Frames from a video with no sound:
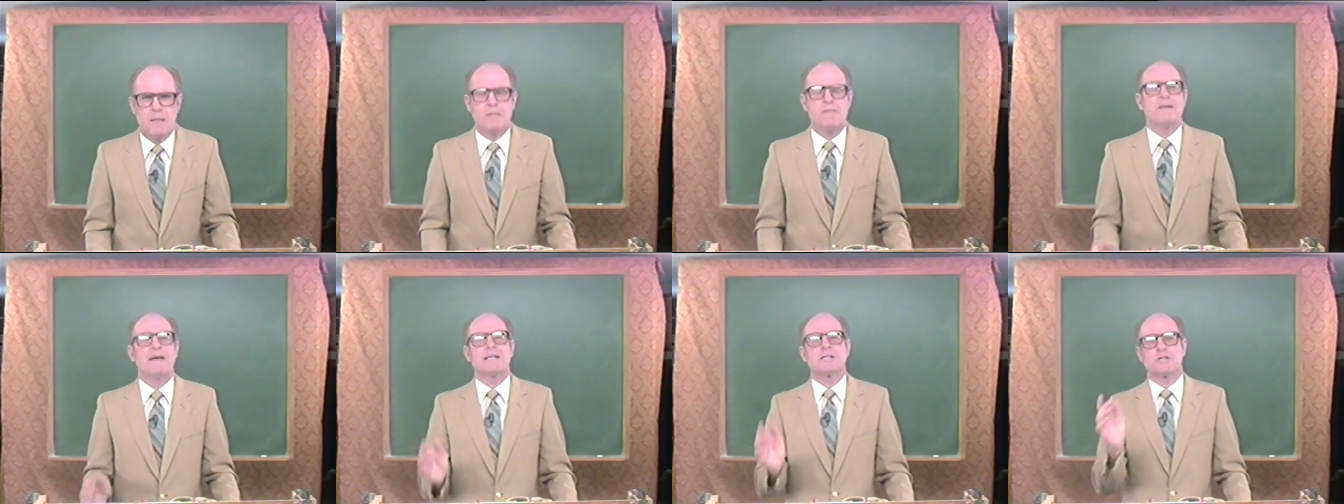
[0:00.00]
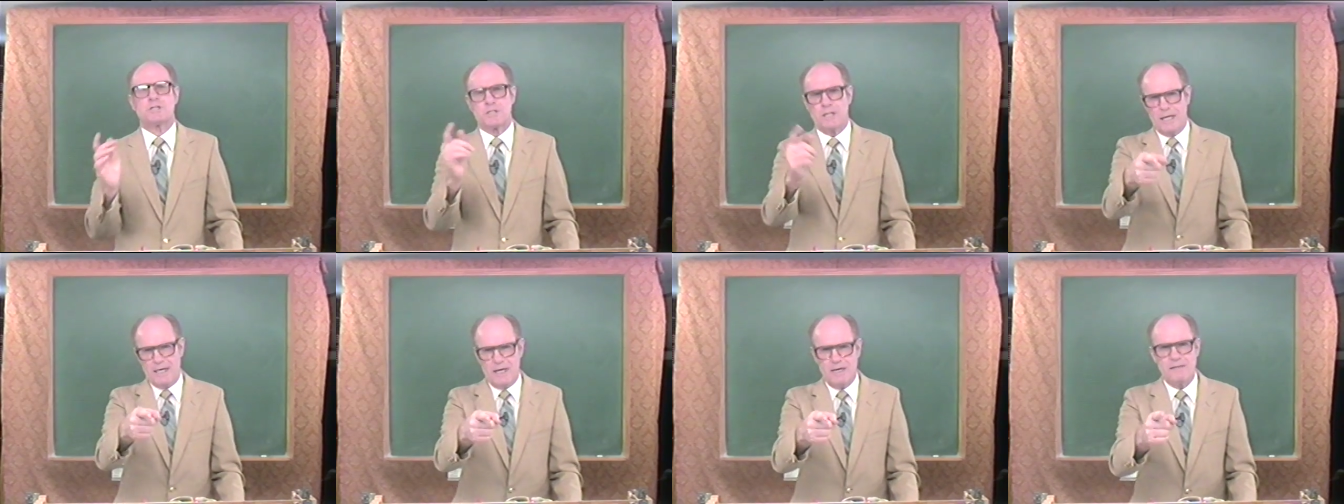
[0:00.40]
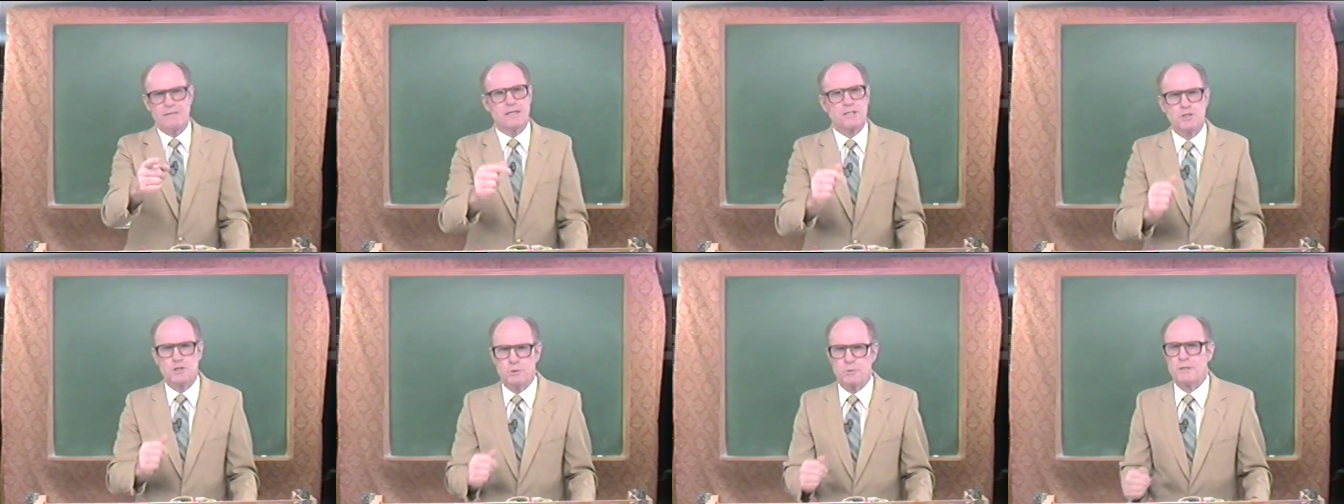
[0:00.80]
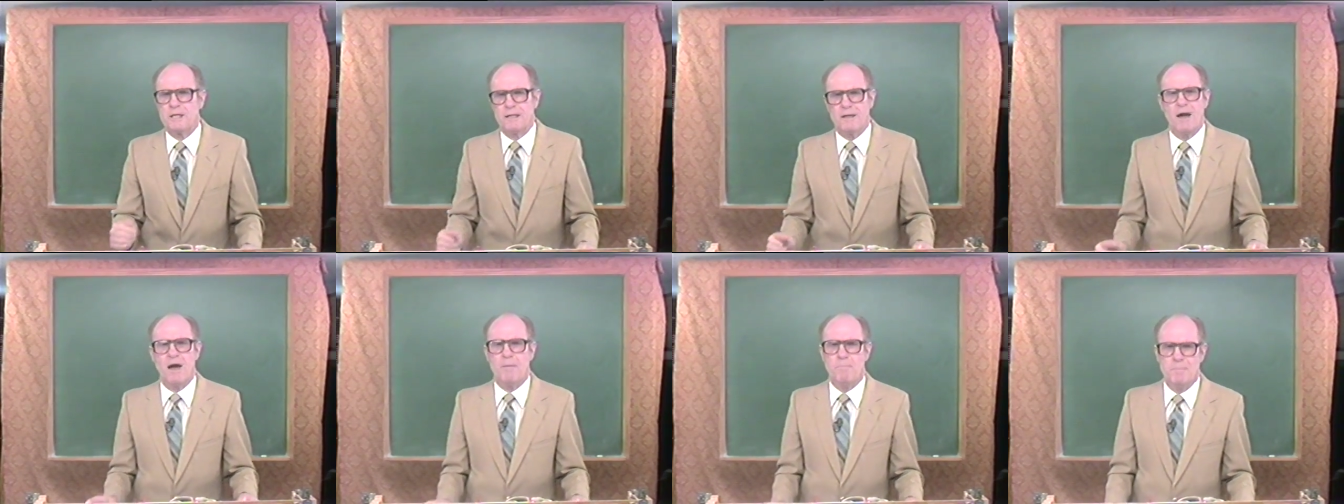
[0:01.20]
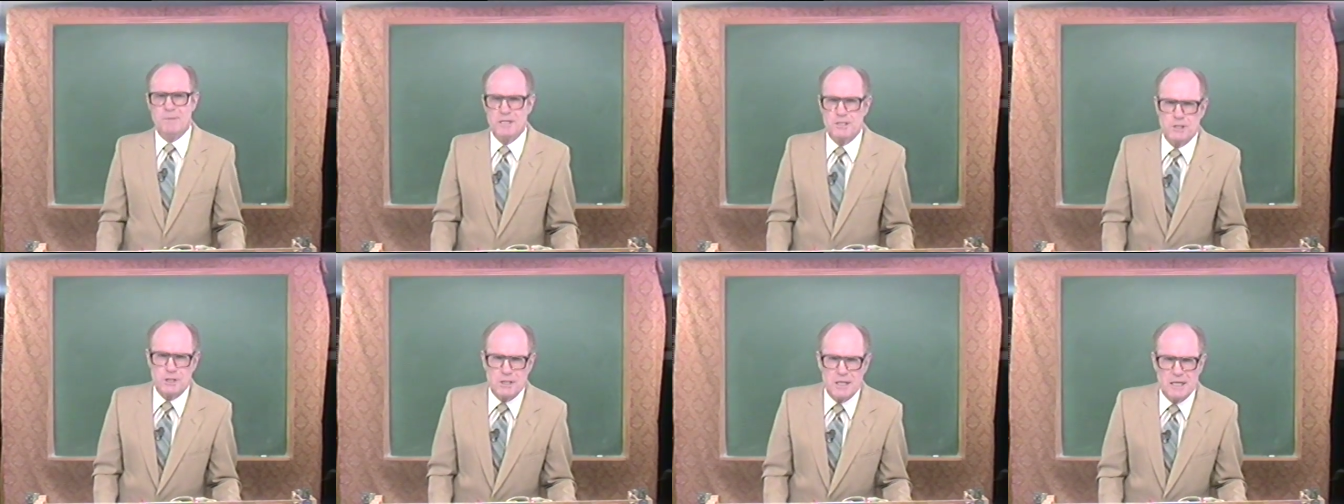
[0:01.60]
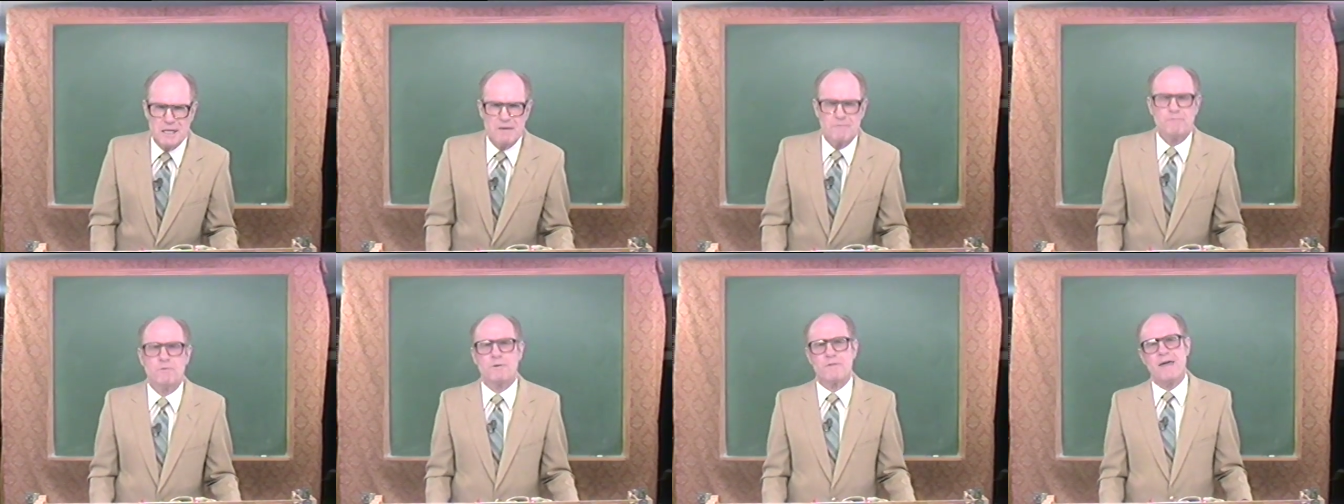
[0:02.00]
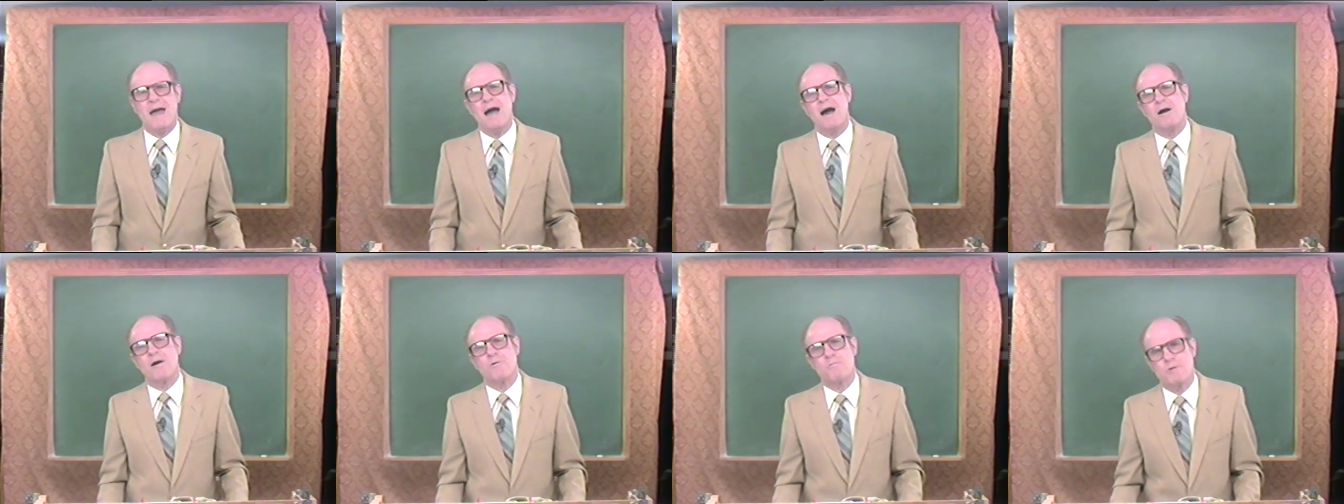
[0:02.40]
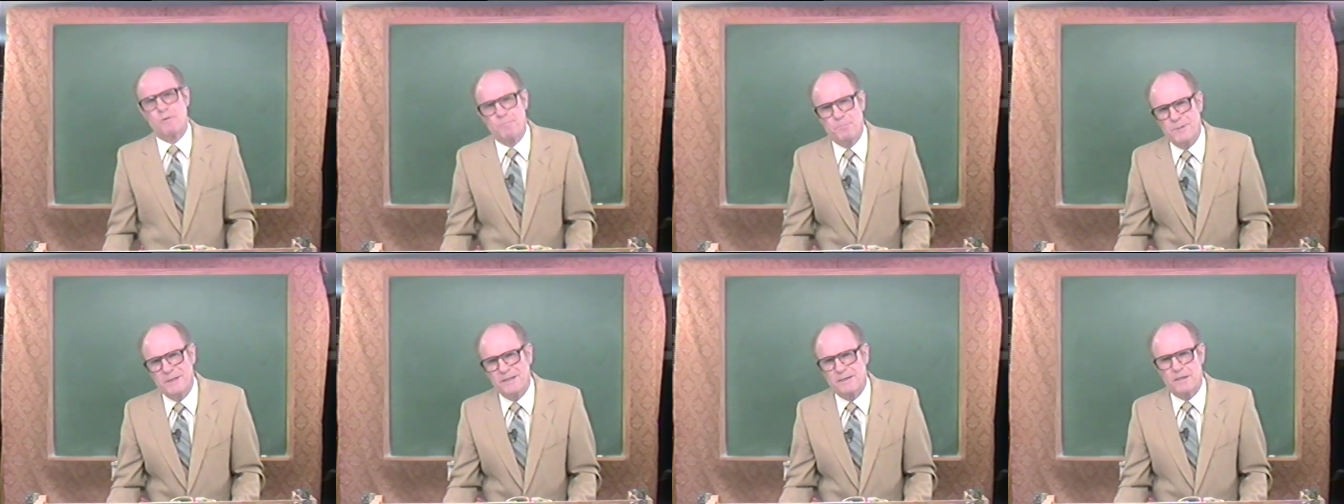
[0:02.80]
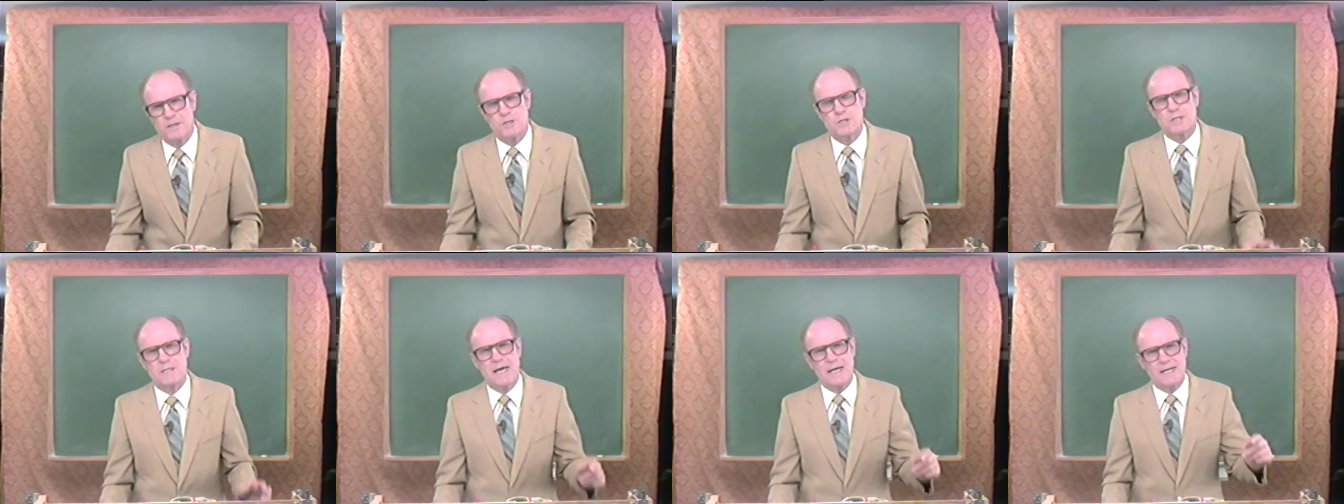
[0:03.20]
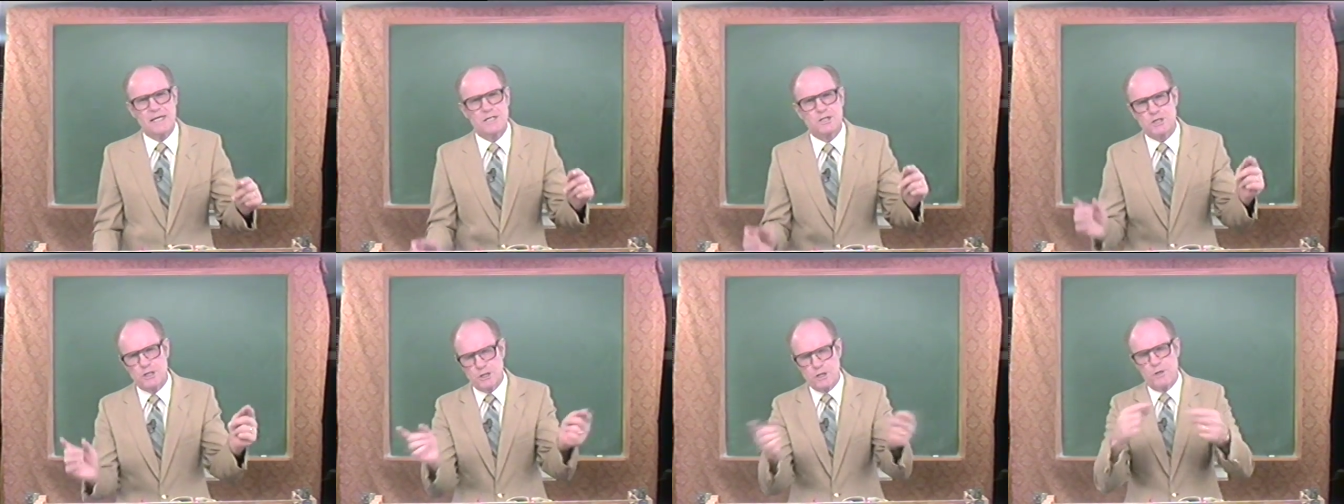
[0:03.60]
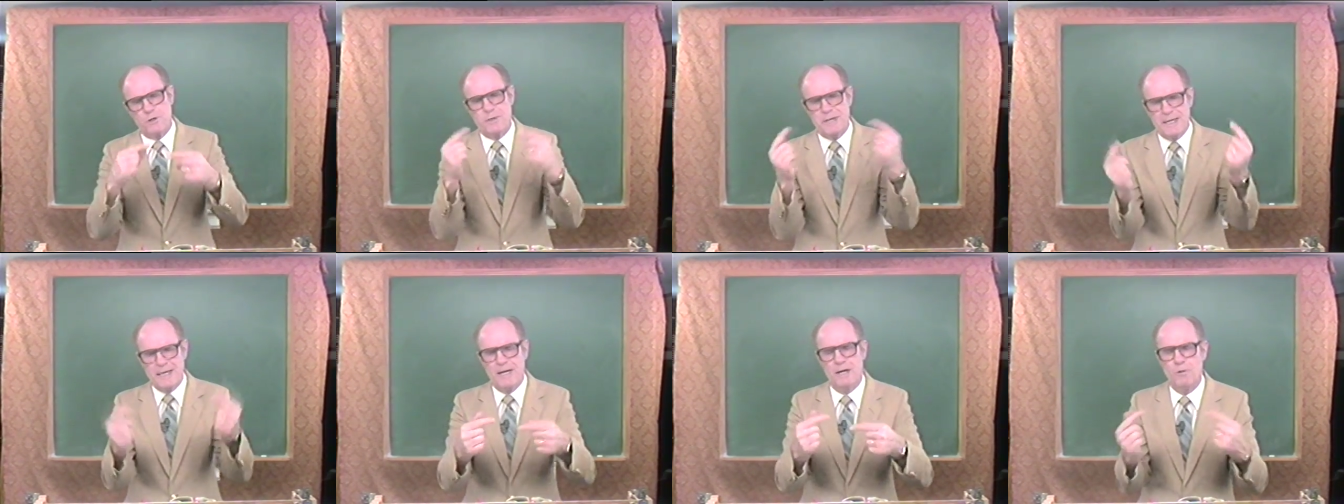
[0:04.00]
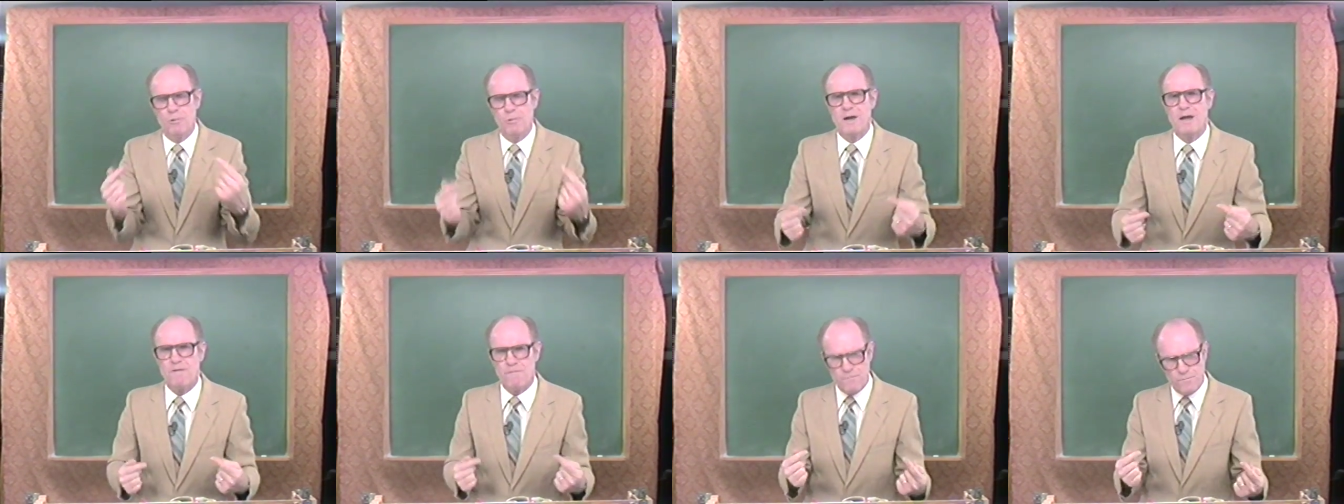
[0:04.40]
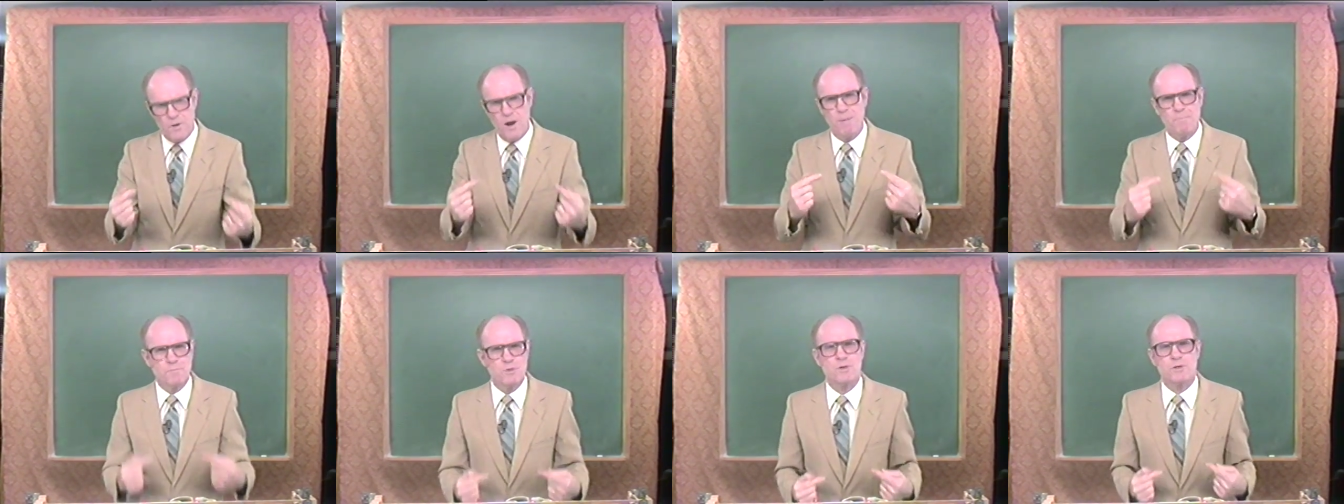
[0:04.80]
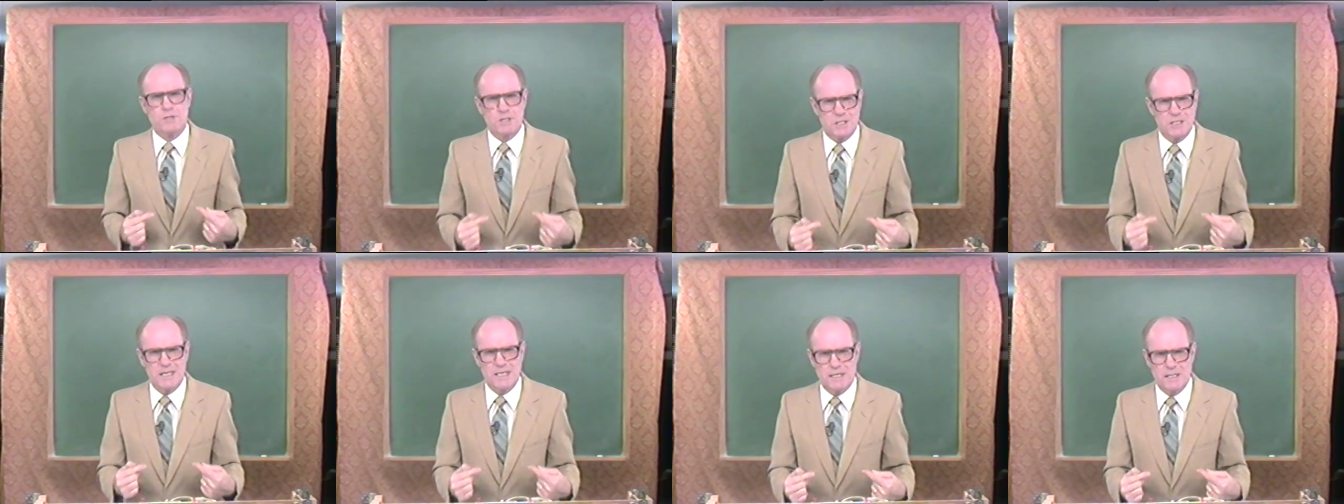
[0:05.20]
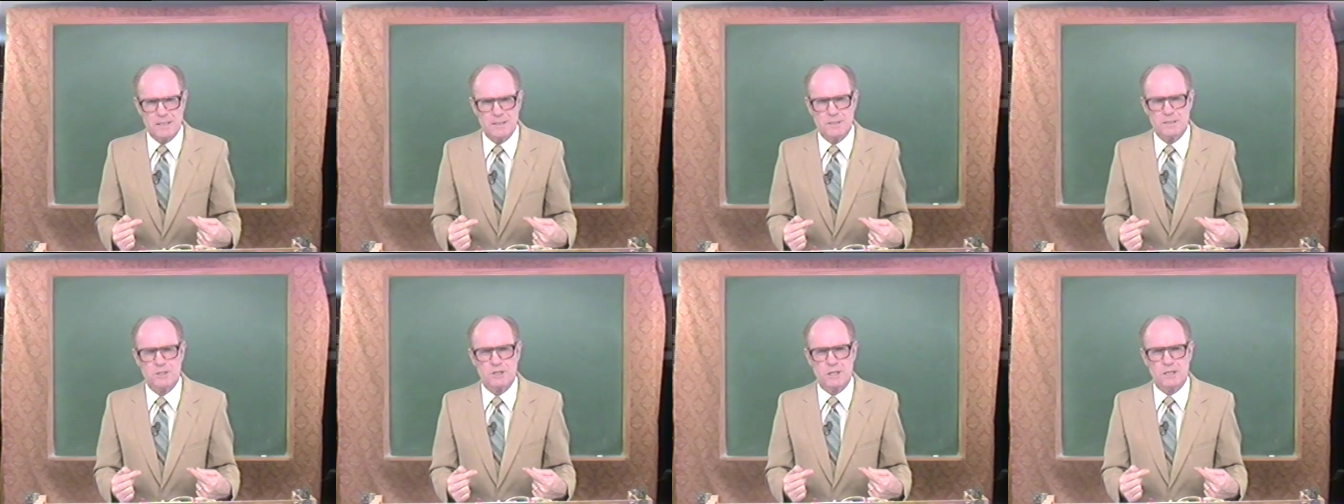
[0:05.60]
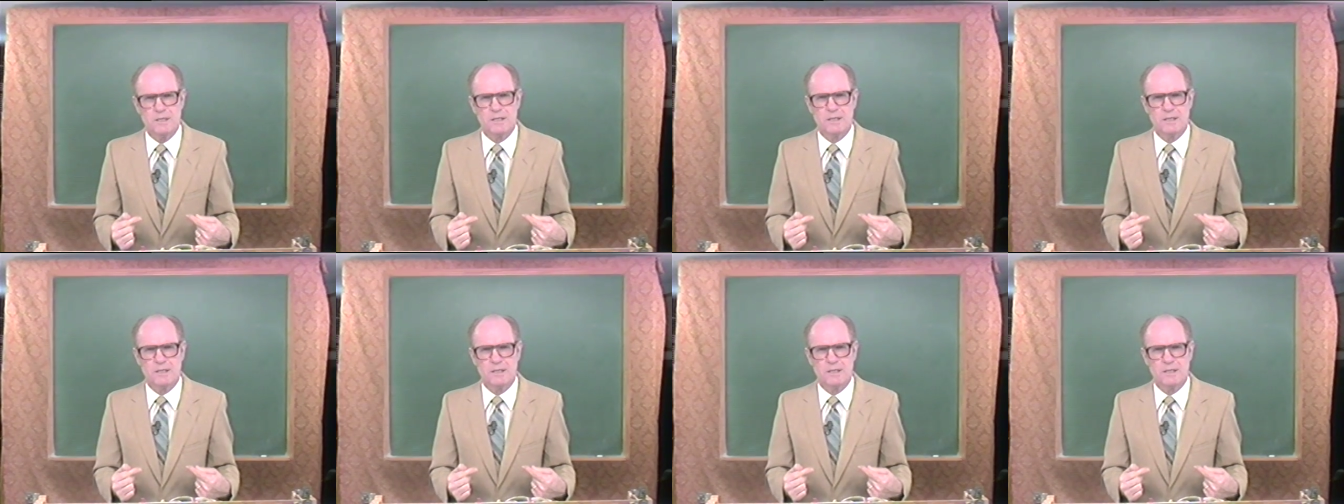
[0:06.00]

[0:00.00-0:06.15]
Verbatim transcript: They say that you cannot be saved without repentance, that is, turning away from your sins,